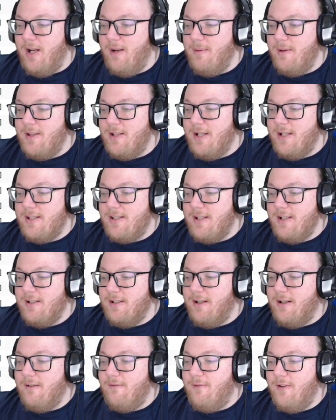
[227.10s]
I've been
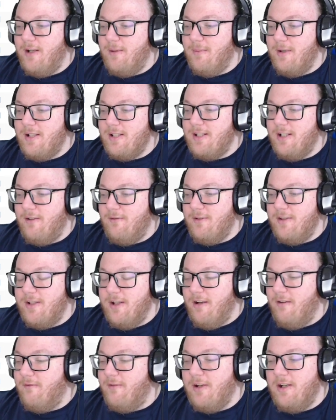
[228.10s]
testing Donphan myself, and
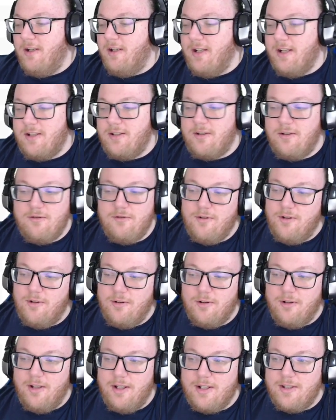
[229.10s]
Donphan and Excadrill
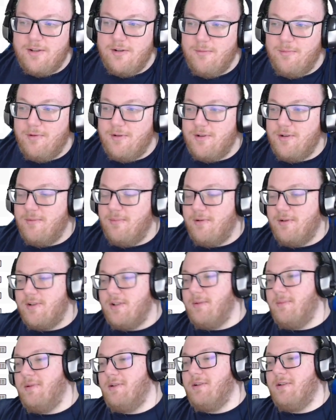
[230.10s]
are like super, super
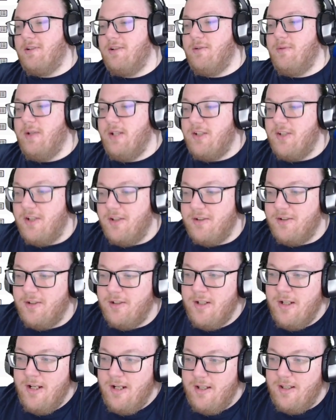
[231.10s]
similar to each
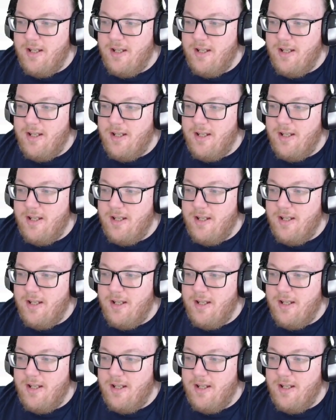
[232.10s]
other.